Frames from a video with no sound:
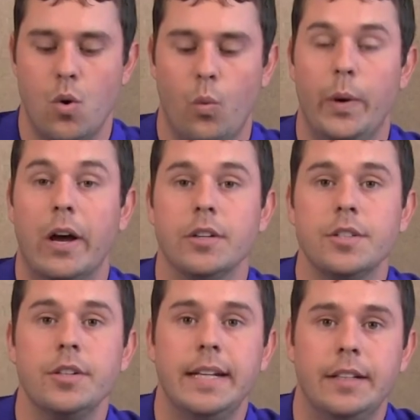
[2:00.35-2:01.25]
We
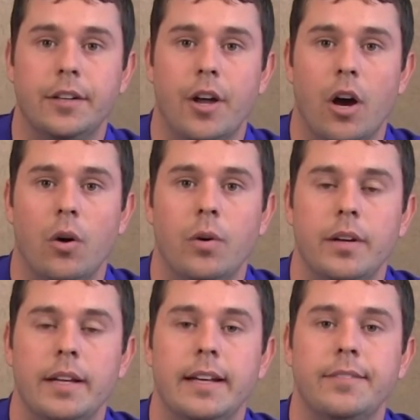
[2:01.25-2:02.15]
also need to know
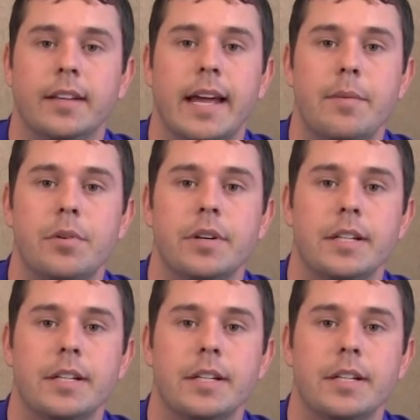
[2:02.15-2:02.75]
if the label